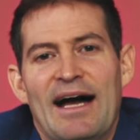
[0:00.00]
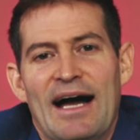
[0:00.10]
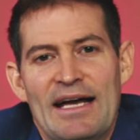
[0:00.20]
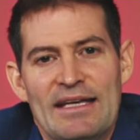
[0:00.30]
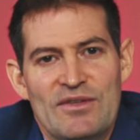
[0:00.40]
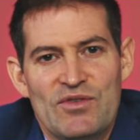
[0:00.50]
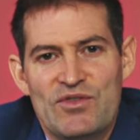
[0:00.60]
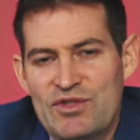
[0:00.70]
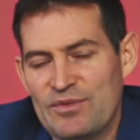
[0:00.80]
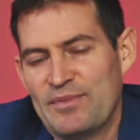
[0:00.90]
uh,
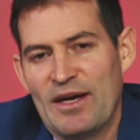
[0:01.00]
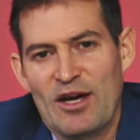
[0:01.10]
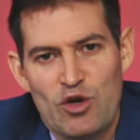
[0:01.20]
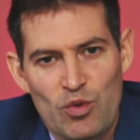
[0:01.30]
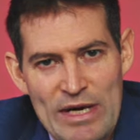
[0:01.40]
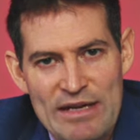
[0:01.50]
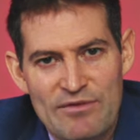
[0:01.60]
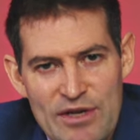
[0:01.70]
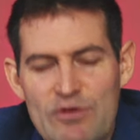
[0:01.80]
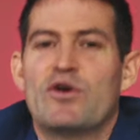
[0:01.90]
is a great
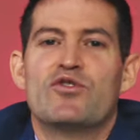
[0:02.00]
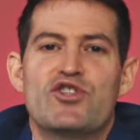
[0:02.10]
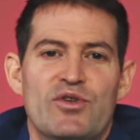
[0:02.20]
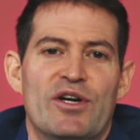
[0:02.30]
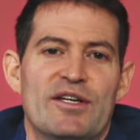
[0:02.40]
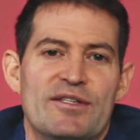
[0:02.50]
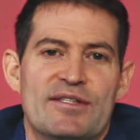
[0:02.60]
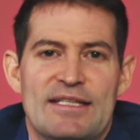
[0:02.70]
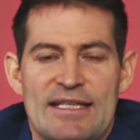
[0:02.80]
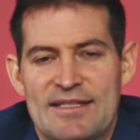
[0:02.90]
free throw shooter,
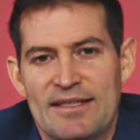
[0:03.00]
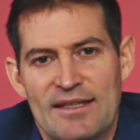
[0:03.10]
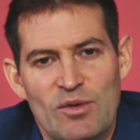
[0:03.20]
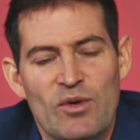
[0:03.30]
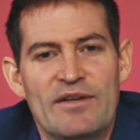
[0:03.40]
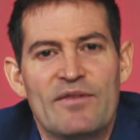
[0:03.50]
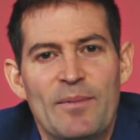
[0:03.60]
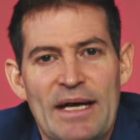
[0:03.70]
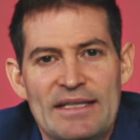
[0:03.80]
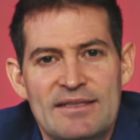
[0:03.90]
statistically one of the
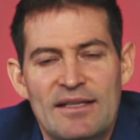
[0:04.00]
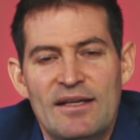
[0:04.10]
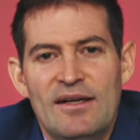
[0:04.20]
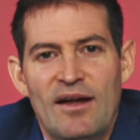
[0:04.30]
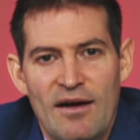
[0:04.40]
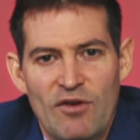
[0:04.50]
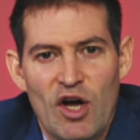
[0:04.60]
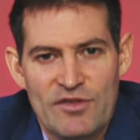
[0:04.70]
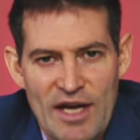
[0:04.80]
best of all